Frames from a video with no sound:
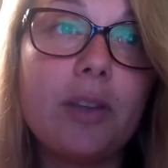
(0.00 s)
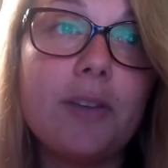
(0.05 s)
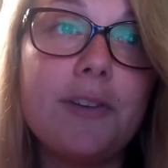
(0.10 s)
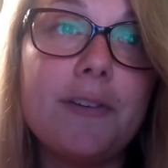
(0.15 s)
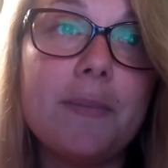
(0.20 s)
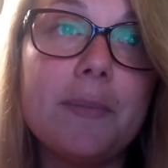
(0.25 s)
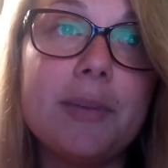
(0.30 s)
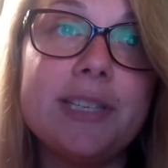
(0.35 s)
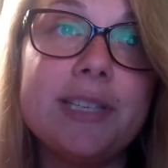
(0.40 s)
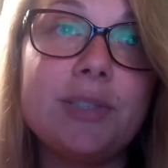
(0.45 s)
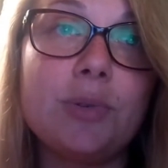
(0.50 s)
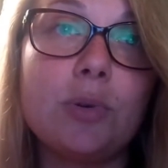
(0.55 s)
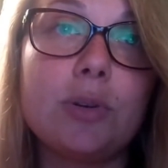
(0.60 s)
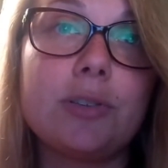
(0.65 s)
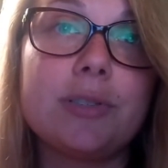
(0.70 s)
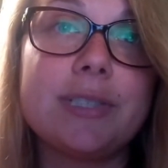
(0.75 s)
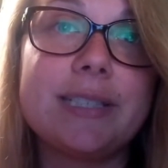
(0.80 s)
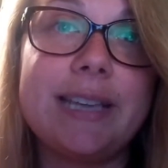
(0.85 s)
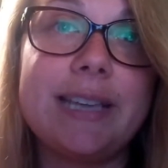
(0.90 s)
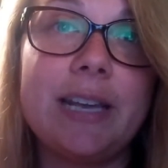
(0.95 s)
From a
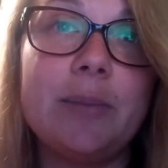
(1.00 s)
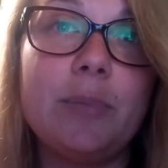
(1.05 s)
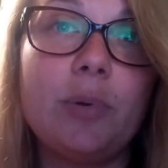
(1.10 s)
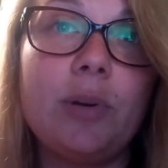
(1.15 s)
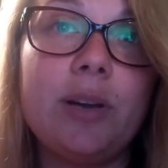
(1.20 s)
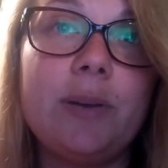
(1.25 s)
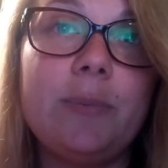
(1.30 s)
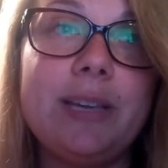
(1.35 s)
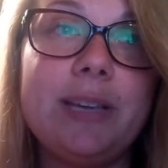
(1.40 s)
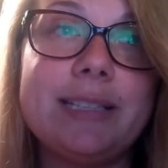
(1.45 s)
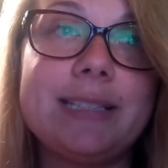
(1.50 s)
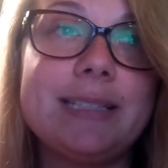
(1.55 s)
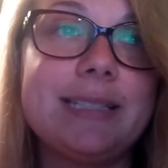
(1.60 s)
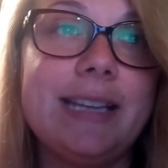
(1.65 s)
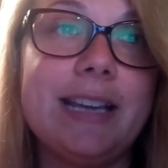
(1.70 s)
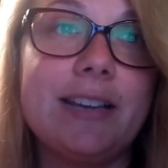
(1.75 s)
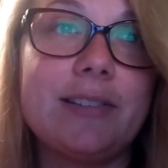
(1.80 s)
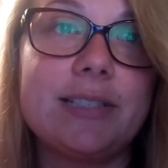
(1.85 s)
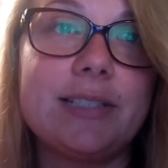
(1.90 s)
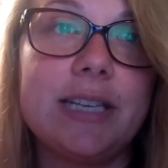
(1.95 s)
historical standpoint, we can
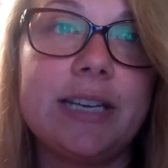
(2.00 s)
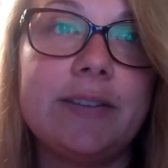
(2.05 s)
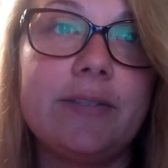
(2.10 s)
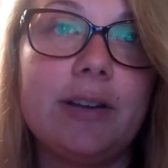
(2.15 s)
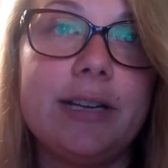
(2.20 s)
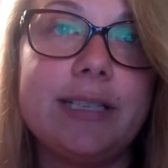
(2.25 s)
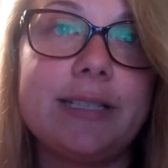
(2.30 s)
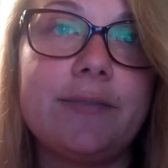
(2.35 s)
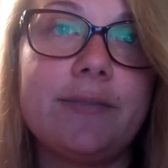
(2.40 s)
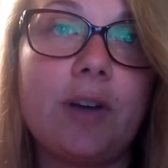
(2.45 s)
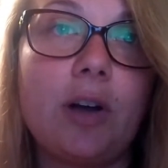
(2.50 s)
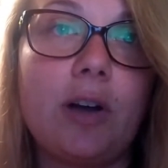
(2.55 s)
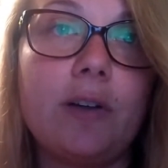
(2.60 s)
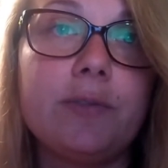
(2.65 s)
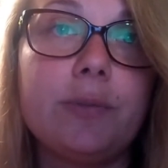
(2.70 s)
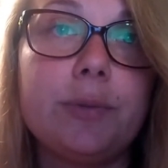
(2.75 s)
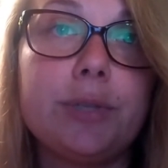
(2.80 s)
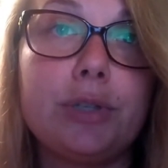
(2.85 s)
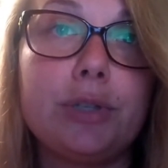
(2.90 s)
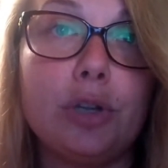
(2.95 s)
see how slavery has
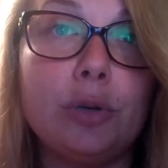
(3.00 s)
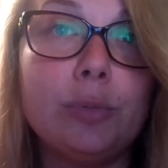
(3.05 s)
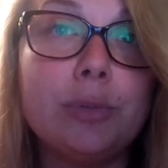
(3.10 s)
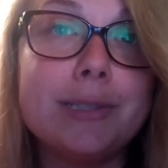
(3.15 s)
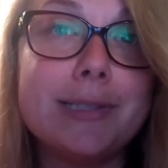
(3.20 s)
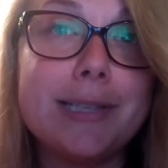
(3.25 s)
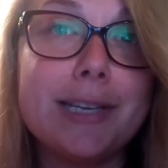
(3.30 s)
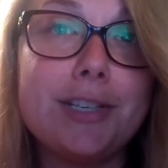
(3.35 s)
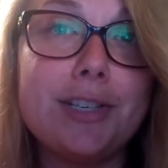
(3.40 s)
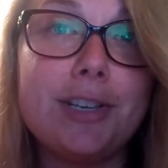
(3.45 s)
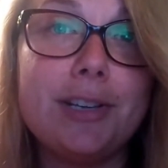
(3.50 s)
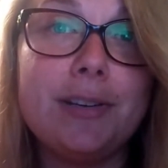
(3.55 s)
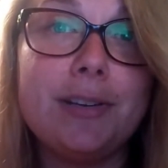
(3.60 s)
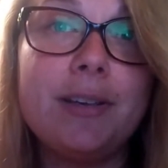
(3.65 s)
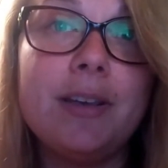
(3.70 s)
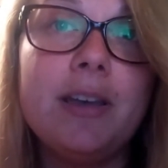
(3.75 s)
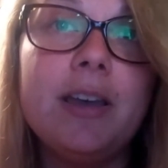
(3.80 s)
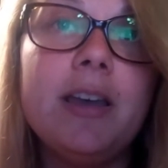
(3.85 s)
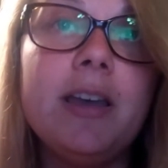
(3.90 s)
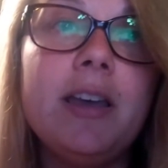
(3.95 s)
evolved with globalization.
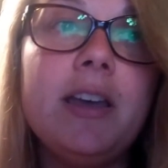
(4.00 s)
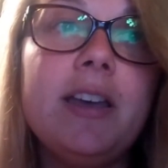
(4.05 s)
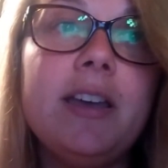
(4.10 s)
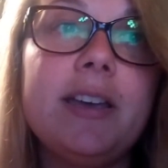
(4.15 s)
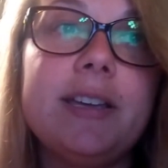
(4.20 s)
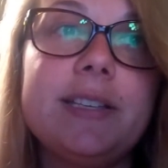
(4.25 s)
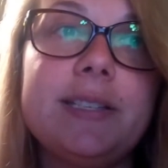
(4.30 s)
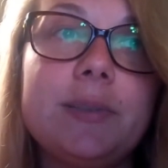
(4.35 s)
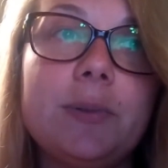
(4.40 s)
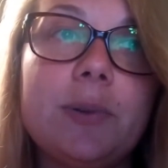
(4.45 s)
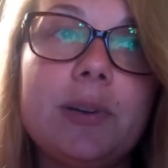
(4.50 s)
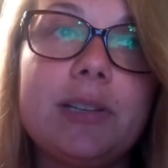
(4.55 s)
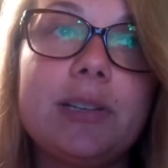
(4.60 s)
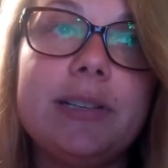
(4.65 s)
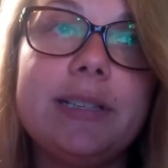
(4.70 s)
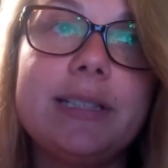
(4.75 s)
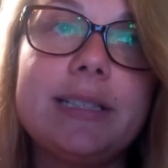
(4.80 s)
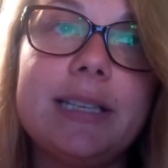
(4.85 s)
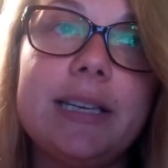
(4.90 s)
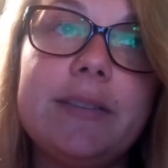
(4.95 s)

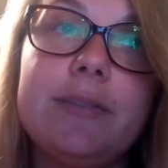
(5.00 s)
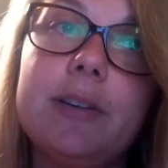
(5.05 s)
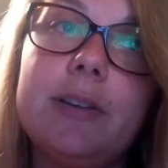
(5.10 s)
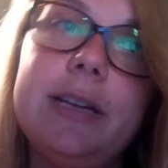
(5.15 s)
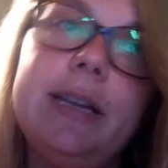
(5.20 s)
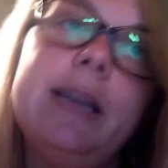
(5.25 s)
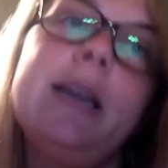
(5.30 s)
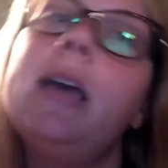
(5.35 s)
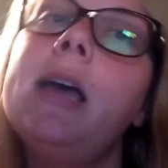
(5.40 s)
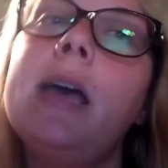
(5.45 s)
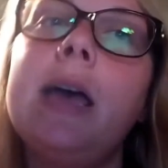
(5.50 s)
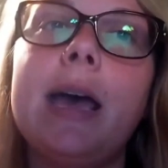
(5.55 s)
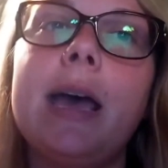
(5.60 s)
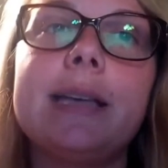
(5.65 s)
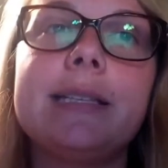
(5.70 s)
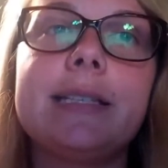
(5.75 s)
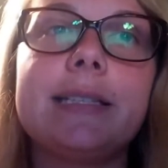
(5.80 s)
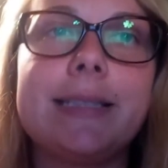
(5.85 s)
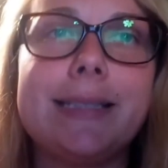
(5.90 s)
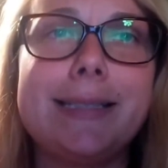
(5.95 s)
Historically, slavery
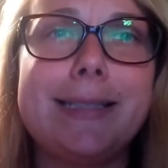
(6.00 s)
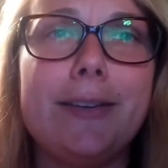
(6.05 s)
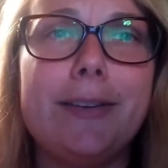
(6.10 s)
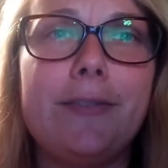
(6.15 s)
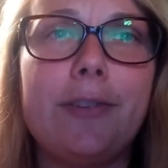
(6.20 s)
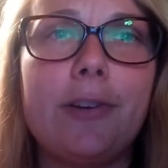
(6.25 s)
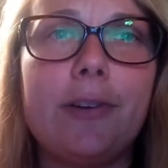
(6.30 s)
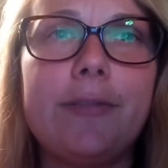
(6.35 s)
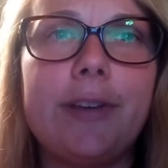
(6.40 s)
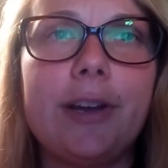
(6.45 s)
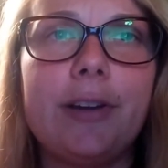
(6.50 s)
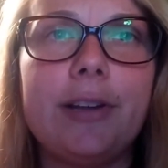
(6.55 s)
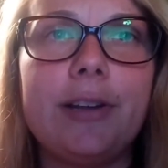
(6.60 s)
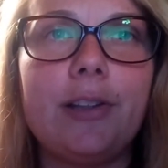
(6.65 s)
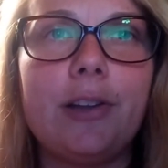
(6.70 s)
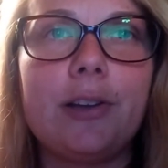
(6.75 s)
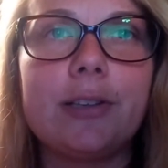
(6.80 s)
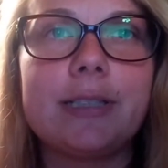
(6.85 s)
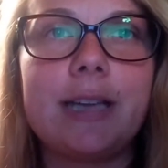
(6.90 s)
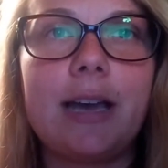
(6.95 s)
has existed for a very
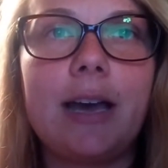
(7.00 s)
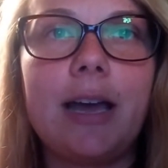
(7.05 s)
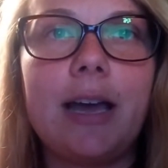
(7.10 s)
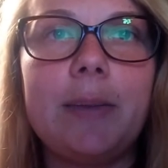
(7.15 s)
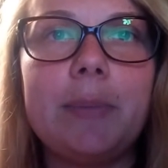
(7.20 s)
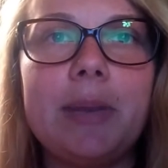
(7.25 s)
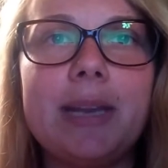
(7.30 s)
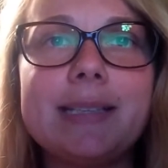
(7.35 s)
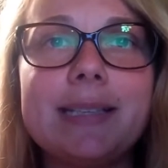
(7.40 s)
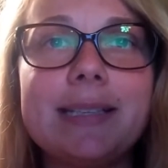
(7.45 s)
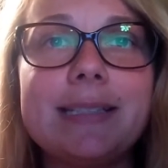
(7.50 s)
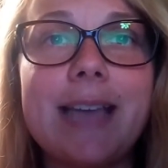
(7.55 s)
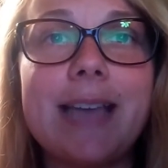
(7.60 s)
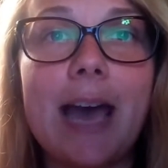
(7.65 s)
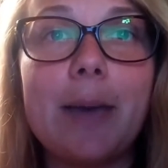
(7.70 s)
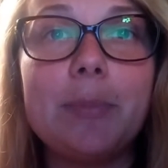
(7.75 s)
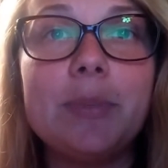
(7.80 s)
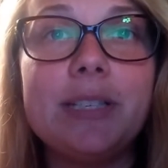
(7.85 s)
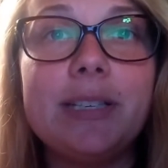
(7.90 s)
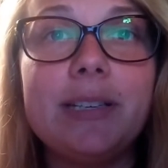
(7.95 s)
long time and has
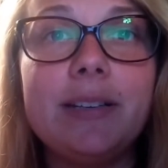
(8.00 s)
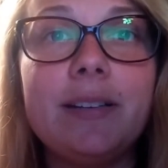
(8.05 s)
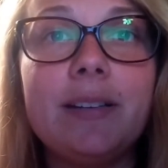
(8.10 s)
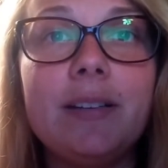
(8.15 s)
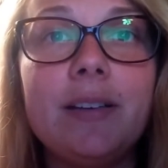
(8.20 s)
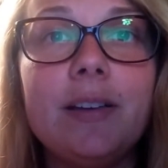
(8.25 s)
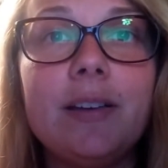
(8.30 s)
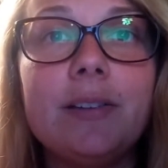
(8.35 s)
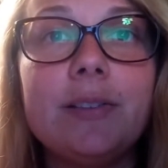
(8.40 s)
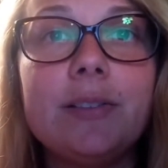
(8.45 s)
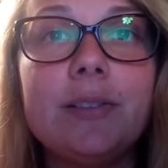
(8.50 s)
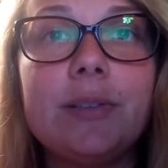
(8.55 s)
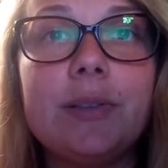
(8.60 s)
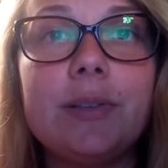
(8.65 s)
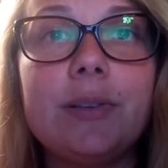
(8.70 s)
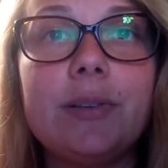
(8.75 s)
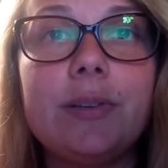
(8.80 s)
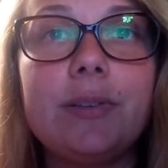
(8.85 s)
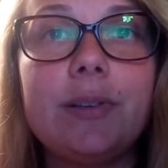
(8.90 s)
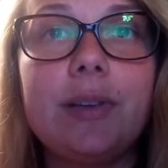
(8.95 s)
adapted
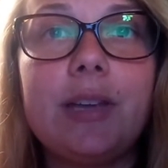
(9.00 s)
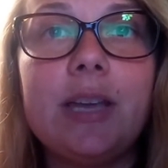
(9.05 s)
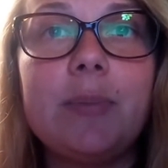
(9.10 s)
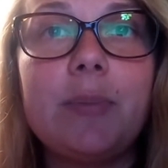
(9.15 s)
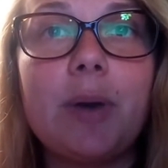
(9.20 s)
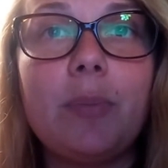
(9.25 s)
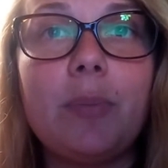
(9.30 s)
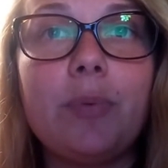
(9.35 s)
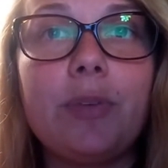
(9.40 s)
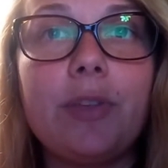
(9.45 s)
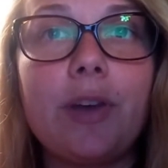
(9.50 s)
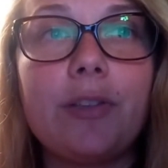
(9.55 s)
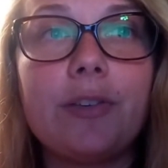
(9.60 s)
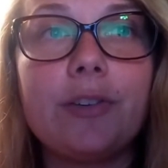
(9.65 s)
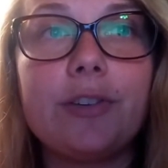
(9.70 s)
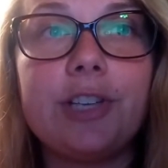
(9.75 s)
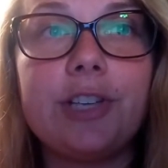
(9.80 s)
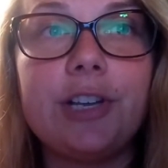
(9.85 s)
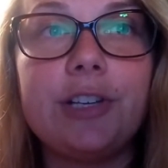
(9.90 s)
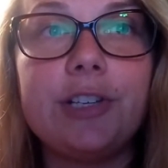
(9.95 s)
to keep up with
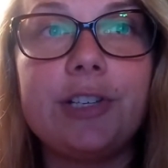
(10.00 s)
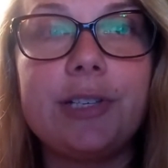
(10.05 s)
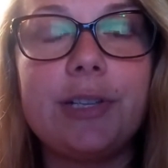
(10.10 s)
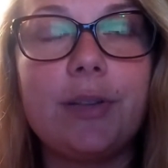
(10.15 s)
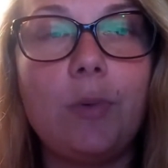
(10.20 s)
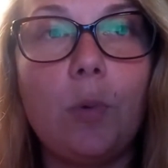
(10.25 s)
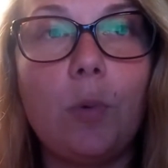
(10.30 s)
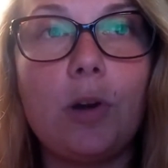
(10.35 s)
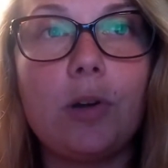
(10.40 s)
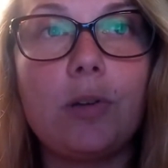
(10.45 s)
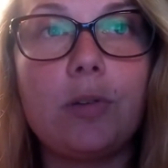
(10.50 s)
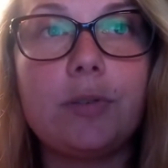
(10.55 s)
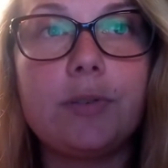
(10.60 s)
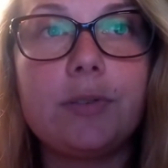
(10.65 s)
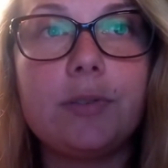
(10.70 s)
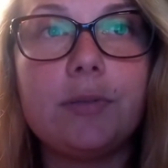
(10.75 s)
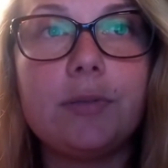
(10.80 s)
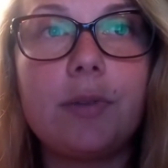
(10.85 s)
other changes in the world.